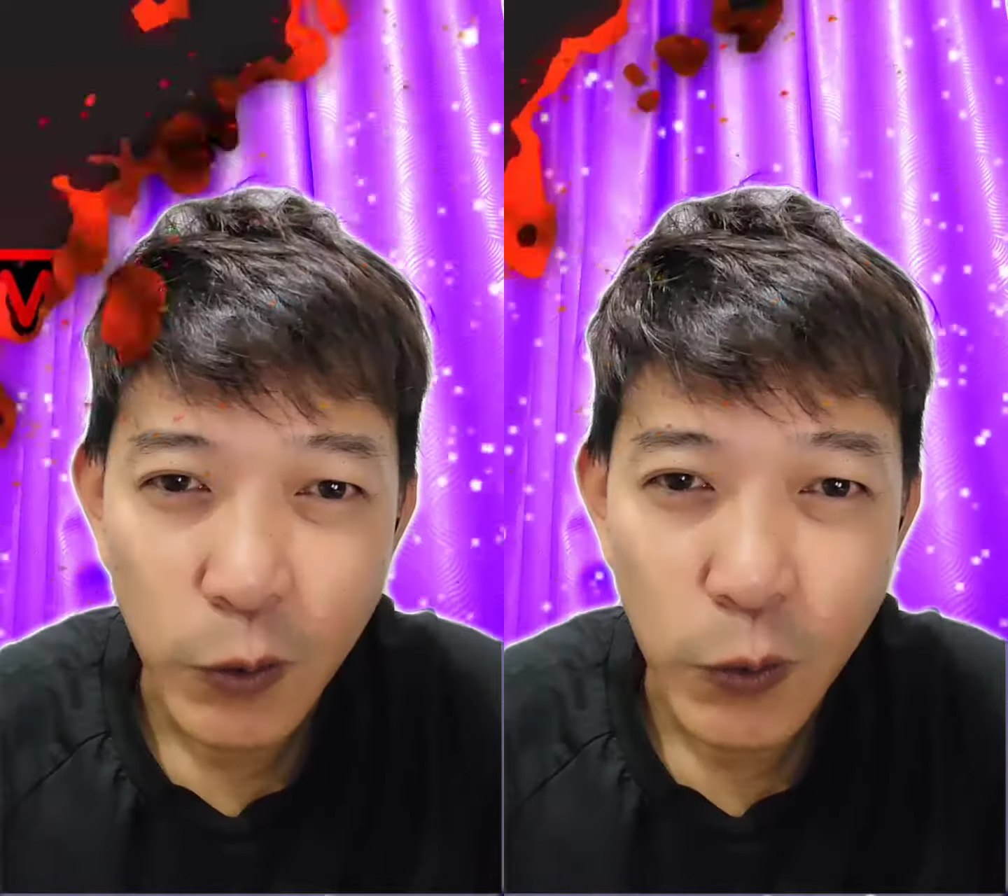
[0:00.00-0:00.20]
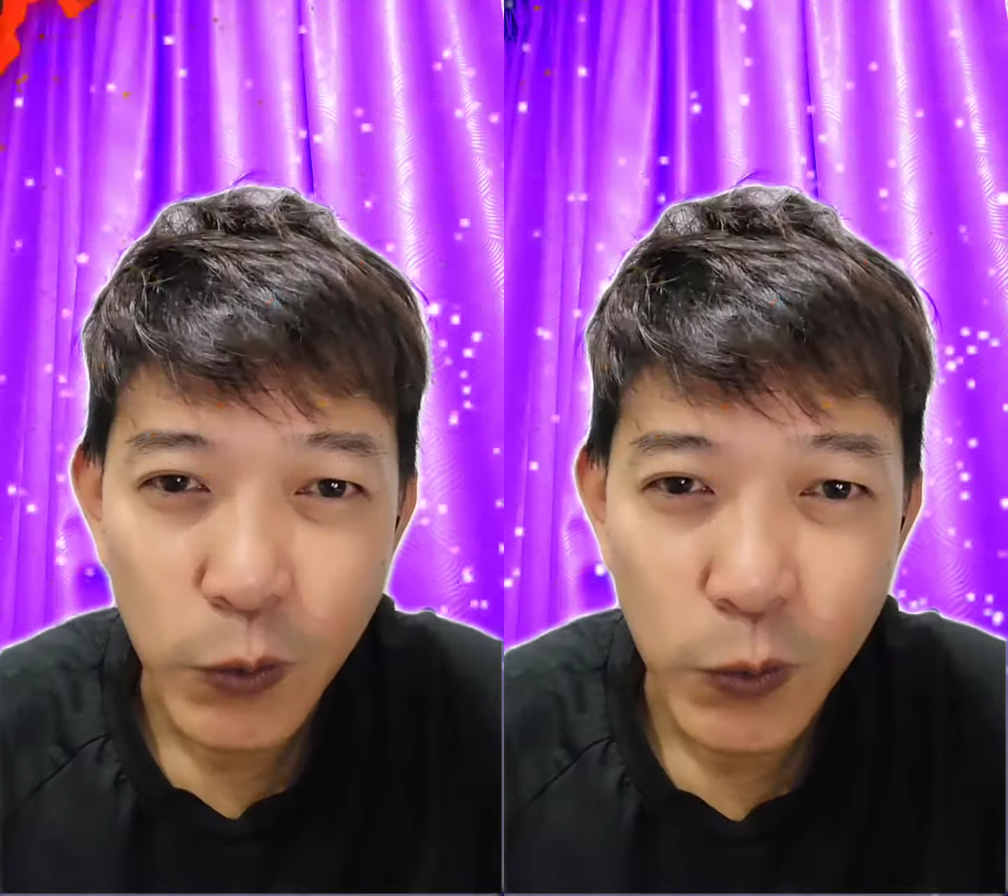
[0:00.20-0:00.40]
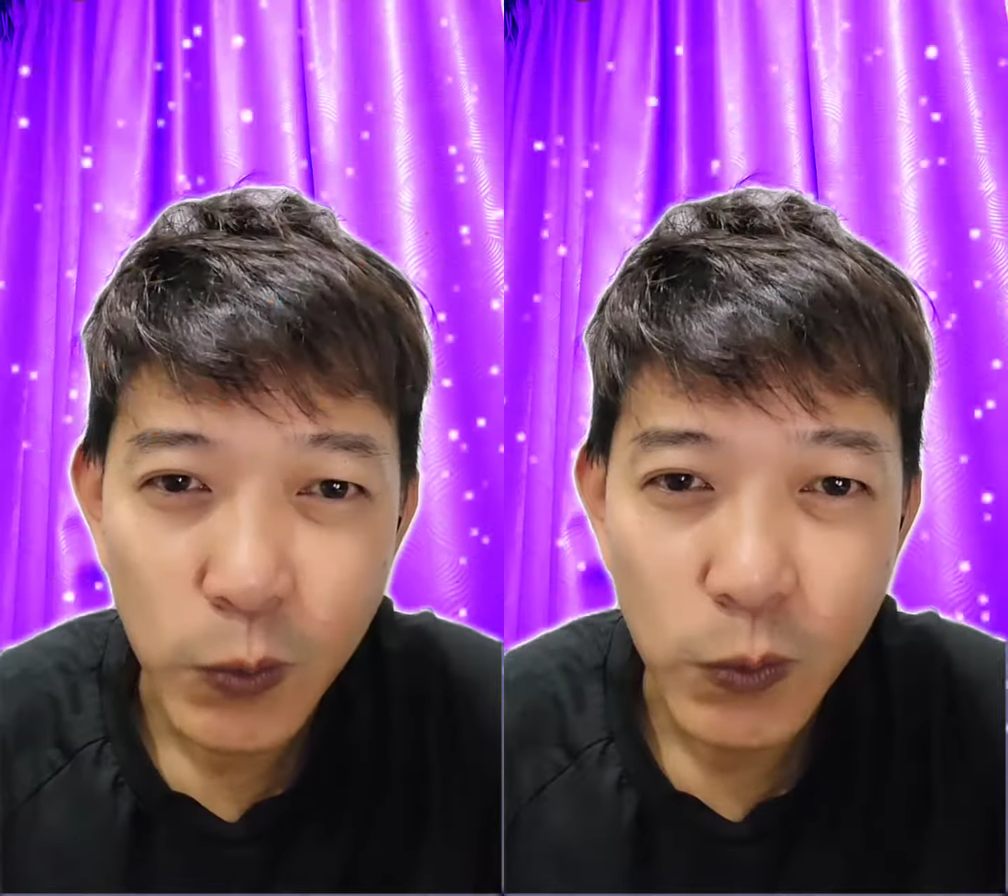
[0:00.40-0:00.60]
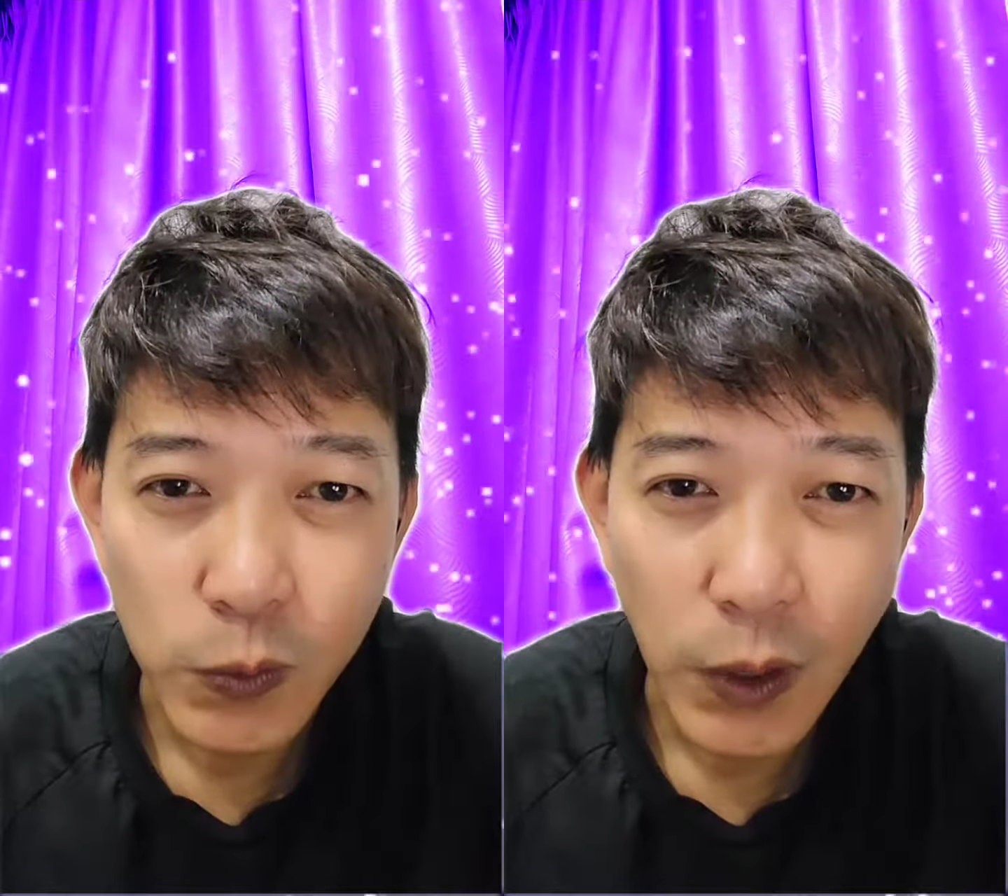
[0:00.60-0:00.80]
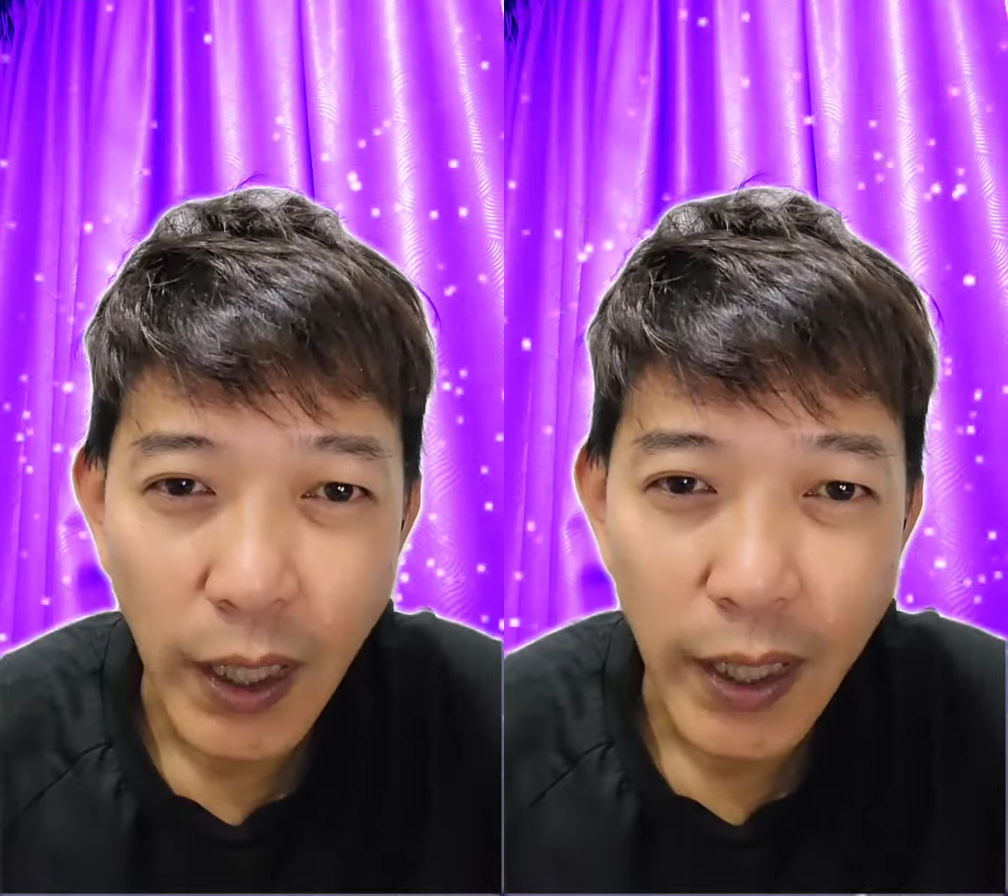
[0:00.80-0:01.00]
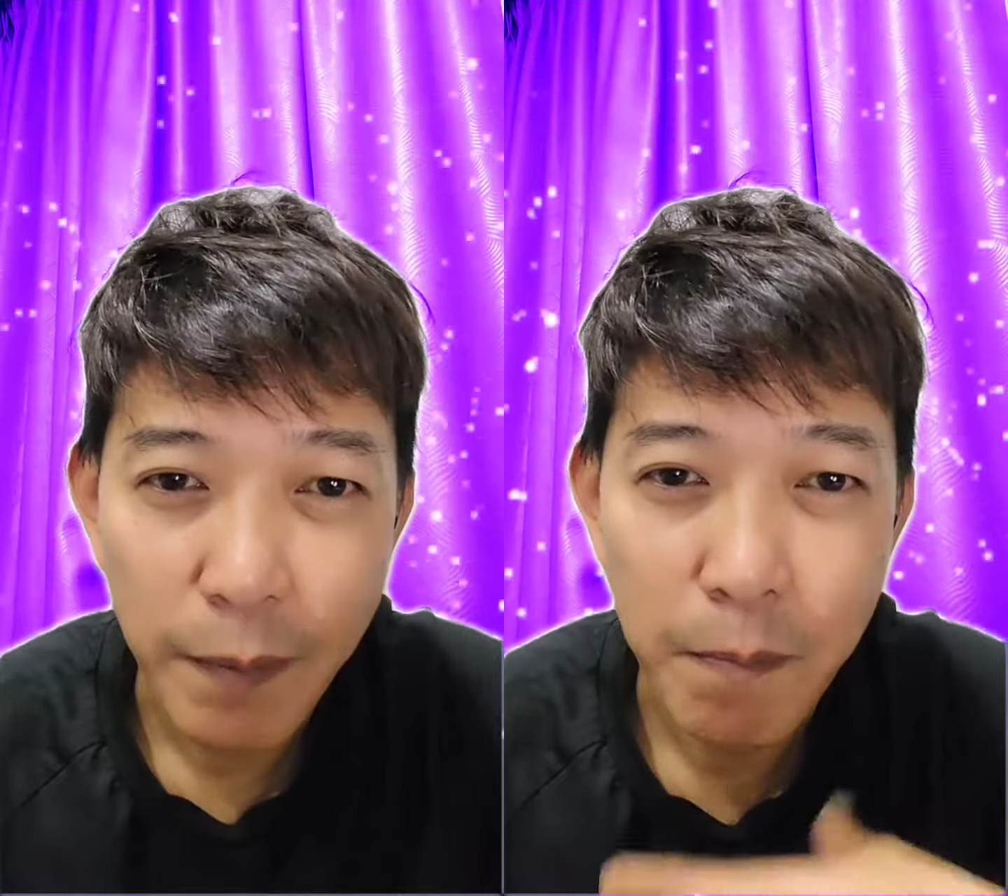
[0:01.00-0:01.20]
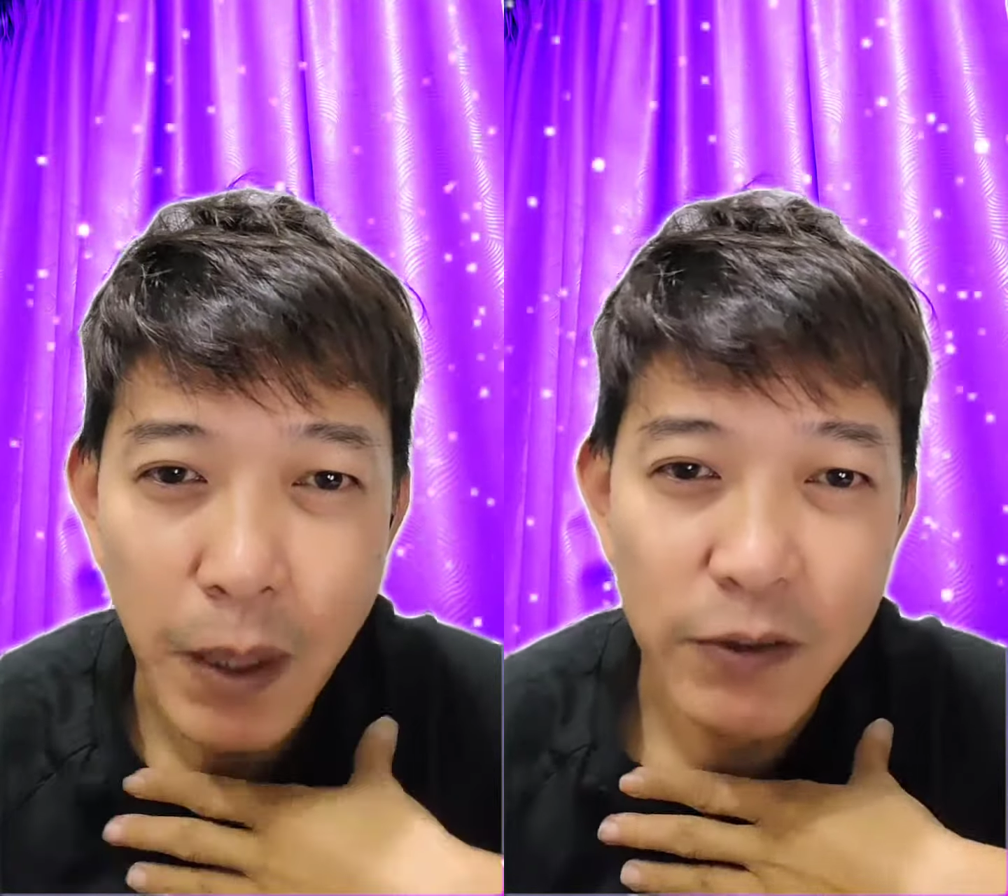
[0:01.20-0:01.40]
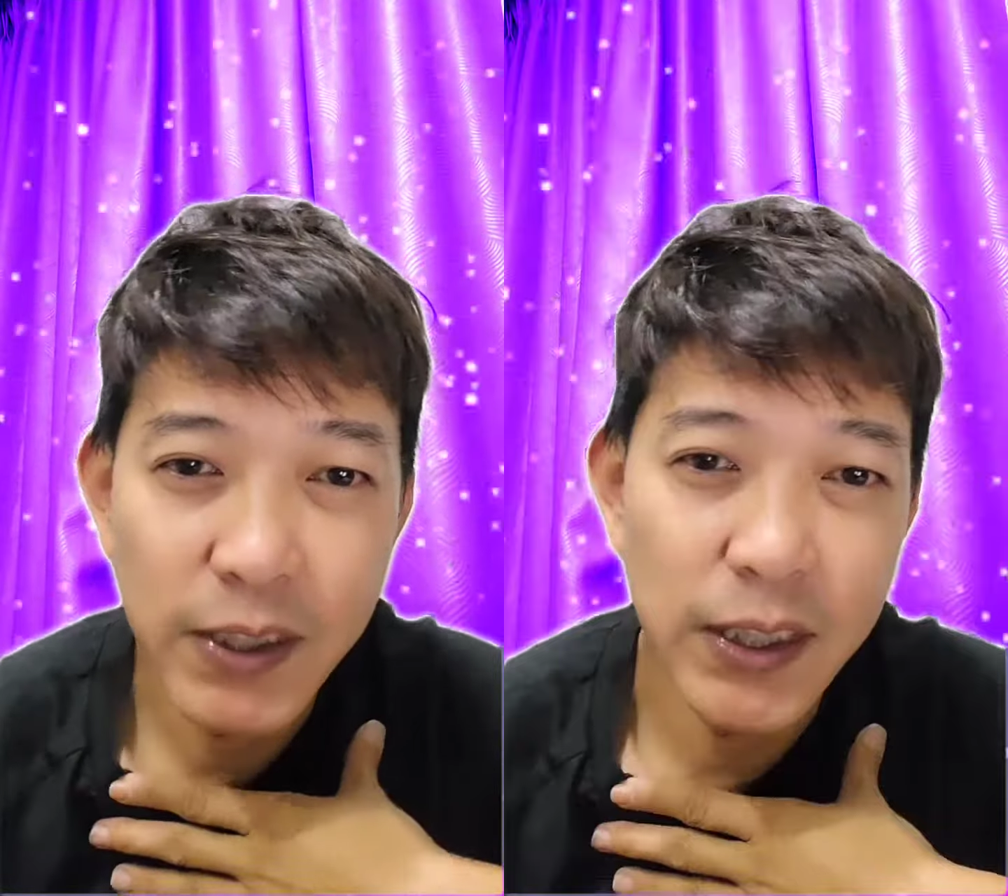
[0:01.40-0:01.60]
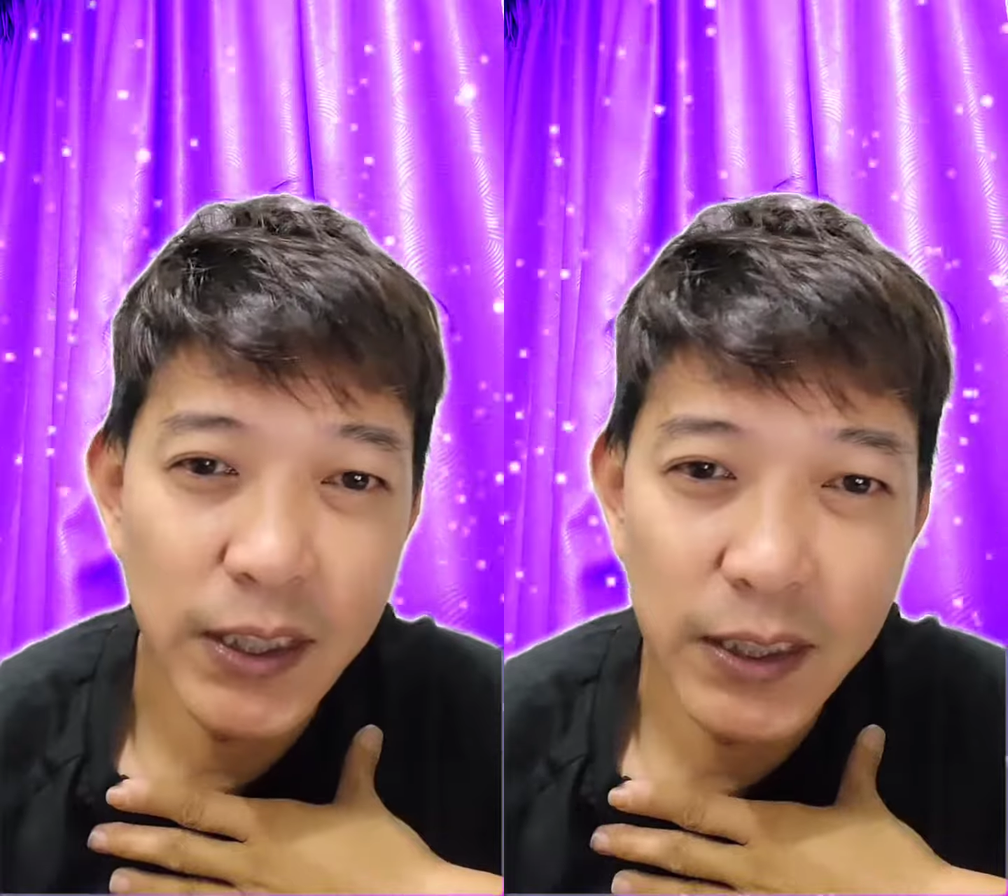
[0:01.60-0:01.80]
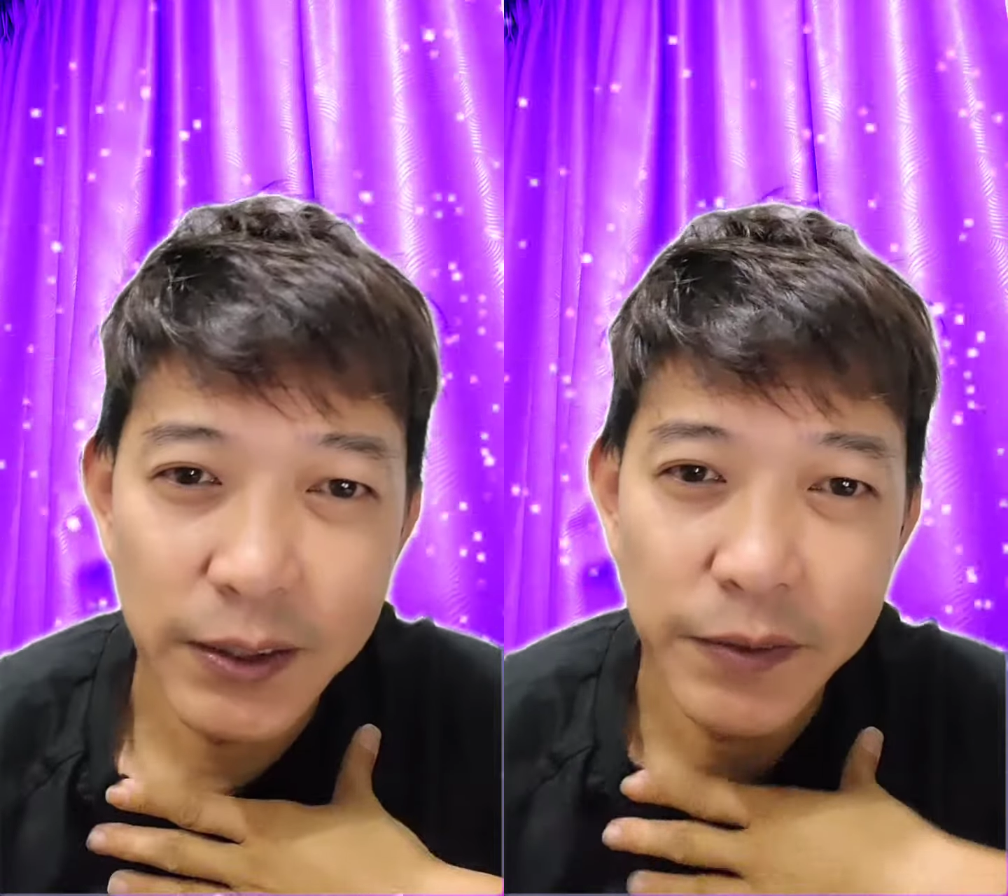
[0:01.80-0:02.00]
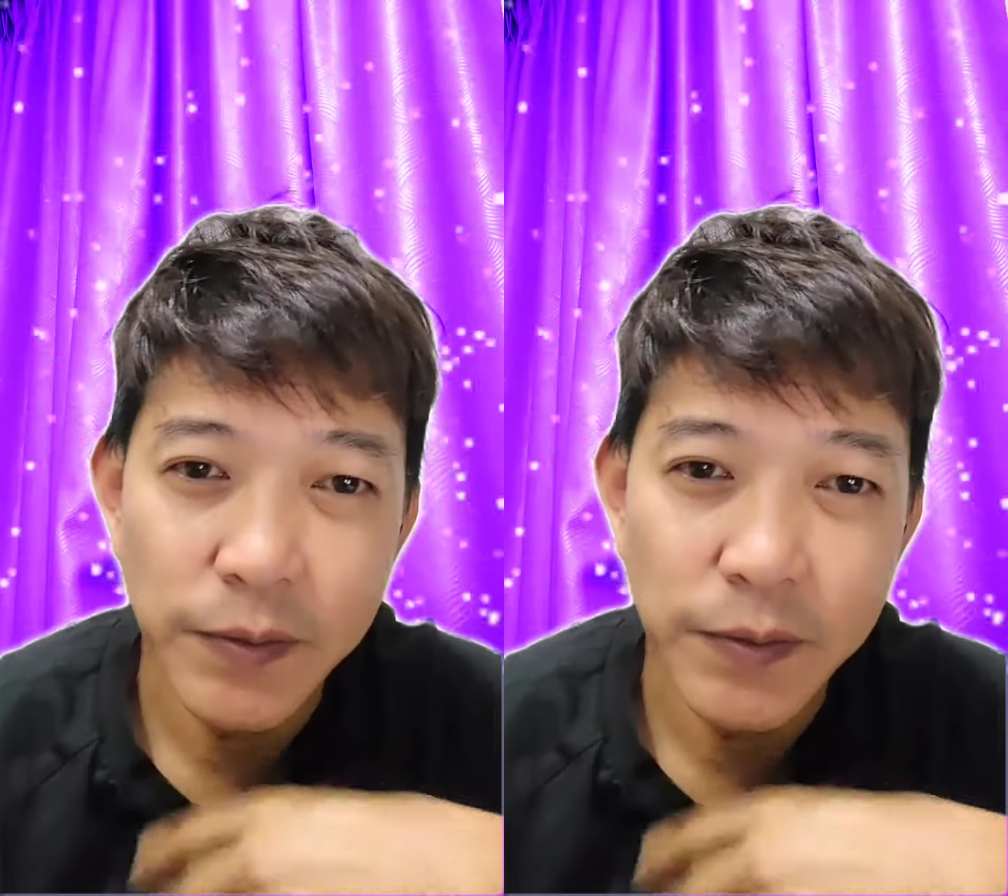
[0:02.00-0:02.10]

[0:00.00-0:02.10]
Hello, I am Mousy.